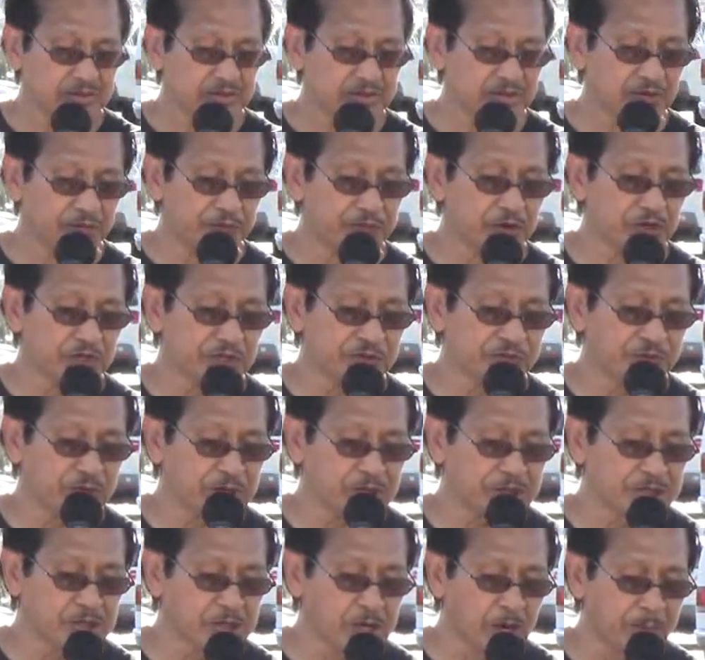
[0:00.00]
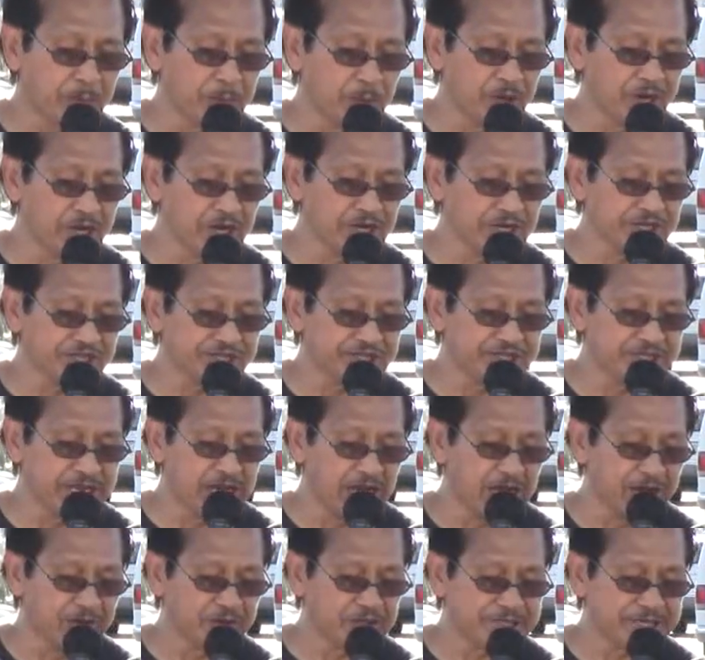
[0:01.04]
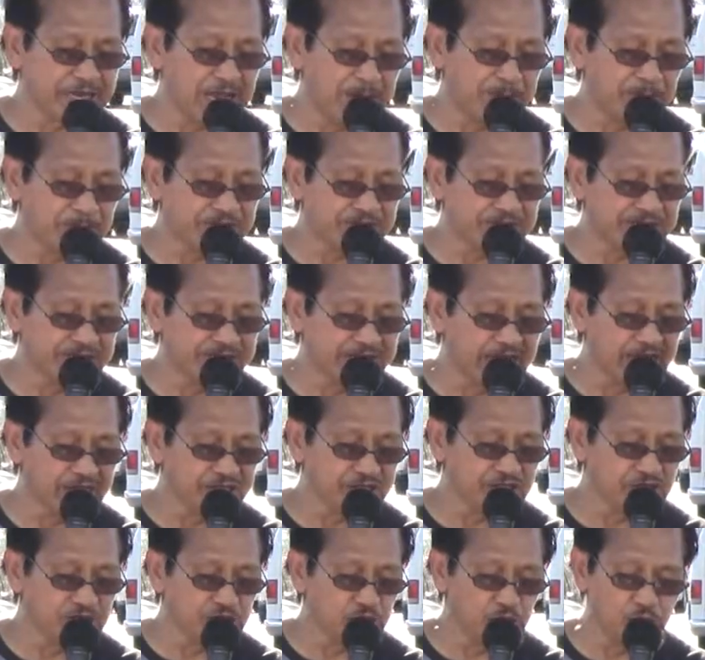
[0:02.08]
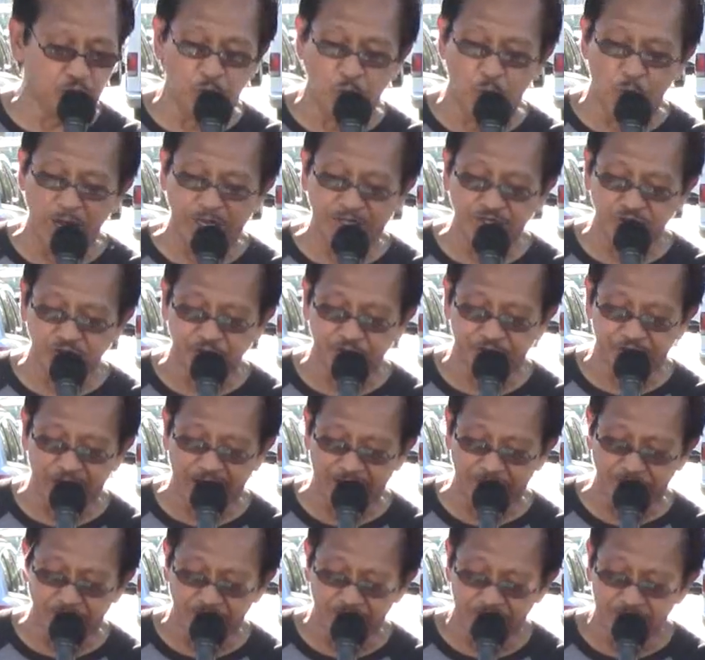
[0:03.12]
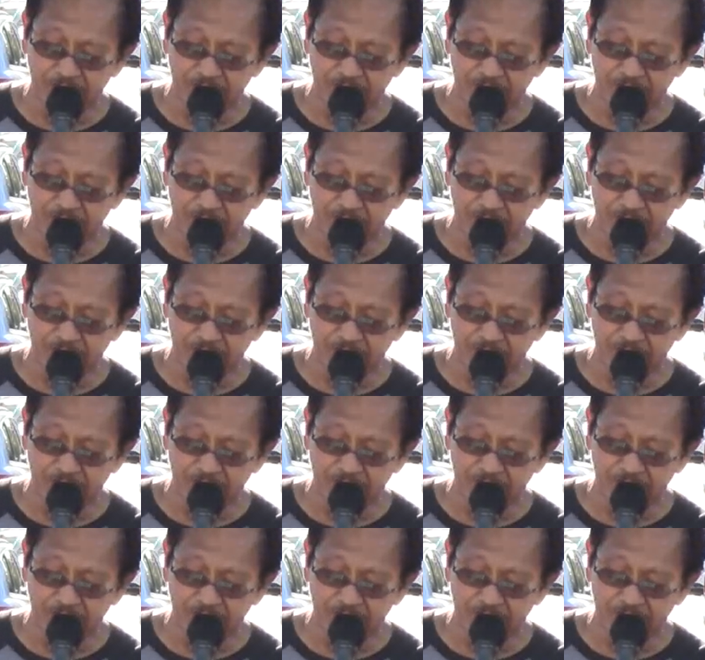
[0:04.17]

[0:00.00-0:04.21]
The first verse you are putting is now Psalms 92, 1 to 5.